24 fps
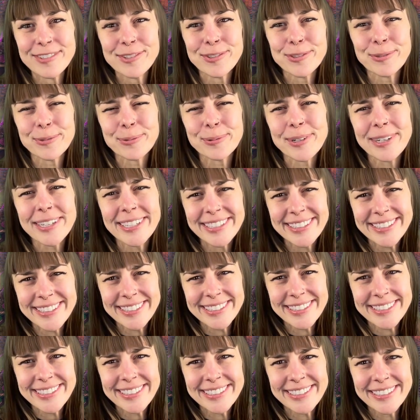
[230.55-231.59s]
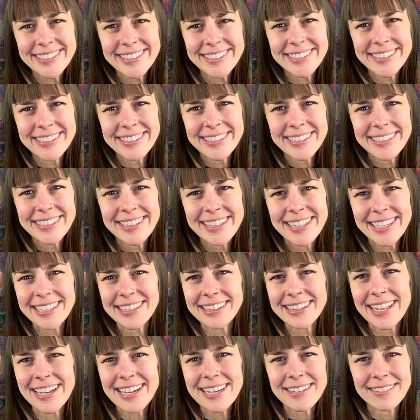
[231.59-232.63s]
Trust that
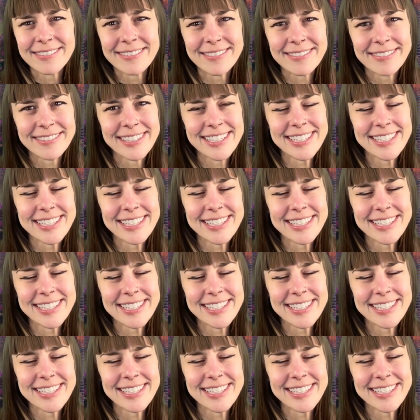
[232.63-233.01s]
life